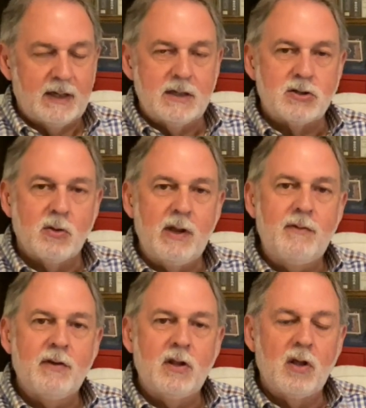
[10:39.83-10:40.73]
So
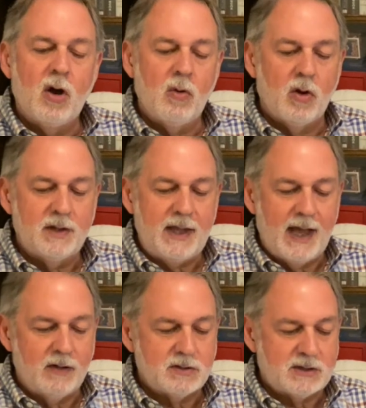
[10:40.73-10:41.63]
even though on the
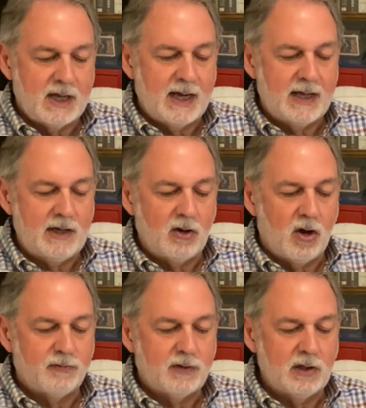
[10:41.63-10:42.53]
outside it
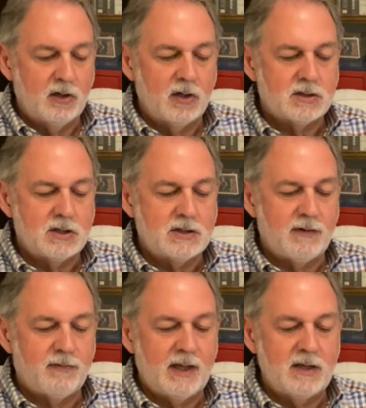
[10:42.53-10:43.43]
often looks as
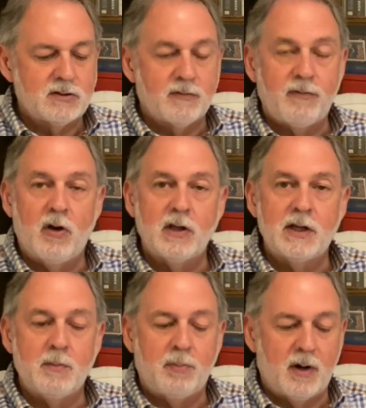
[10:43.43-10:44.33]
if things are
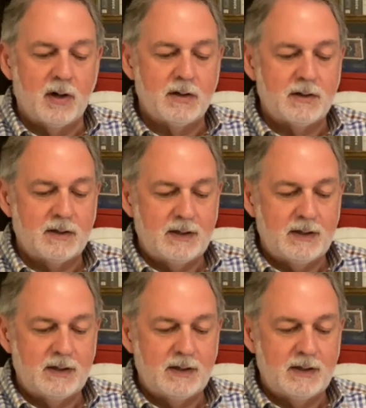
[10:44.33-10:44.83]
falling apart,